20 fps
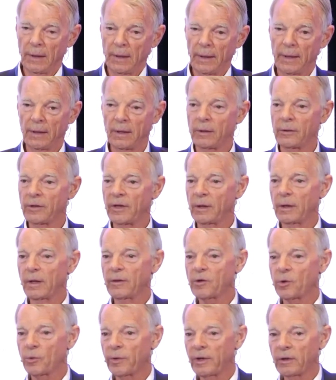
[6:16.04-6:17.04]
And on the
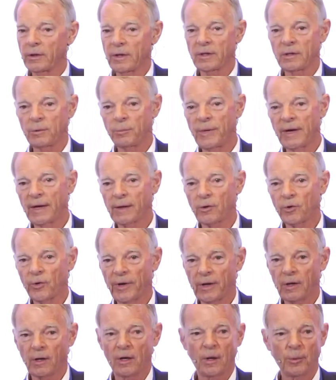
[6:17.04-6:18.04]
other, we look at the
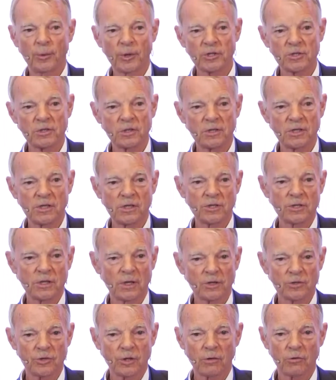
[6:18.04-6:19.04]
macroeconomic
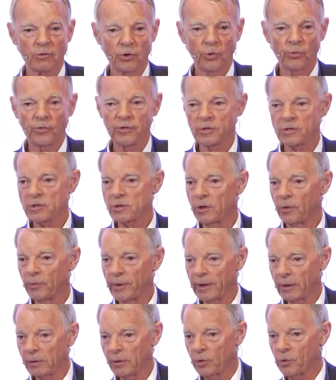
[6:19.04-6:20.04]
statistics, and growth is
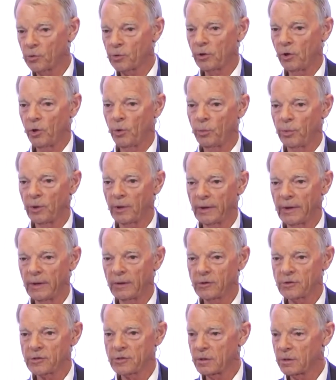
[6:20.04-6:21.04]
slowing globally.
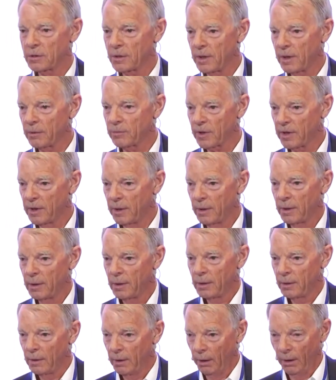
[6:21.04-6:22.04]
There's a
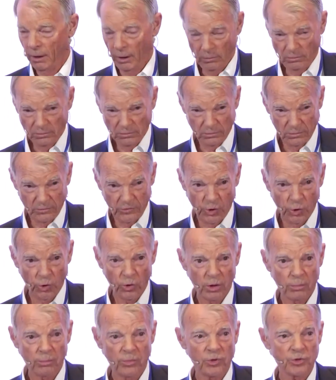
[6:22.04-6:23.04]

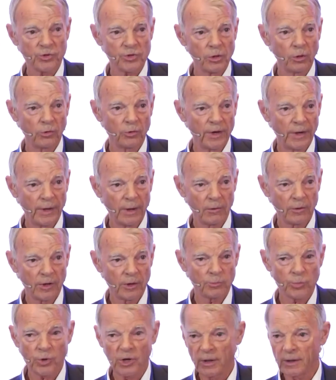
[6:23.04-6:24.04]
notable slowdown
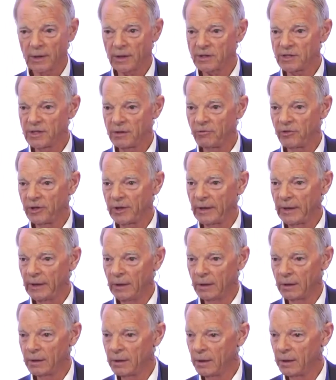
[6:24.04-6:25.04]
in
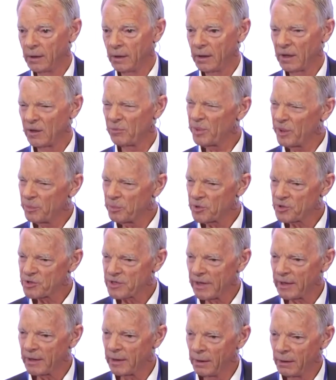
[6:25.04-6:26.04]
productivity, and people
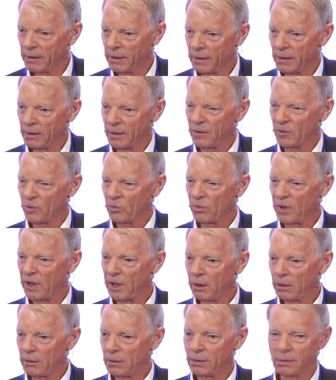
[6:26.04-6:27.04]
say,
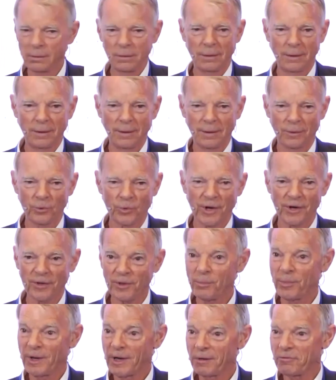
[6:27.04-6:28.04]
well, where are
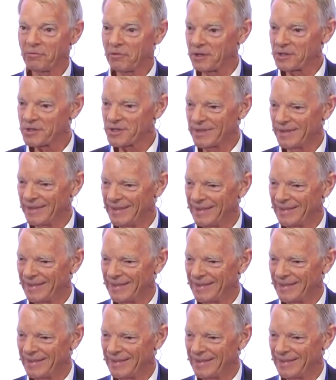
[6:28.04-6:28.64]
the benefits?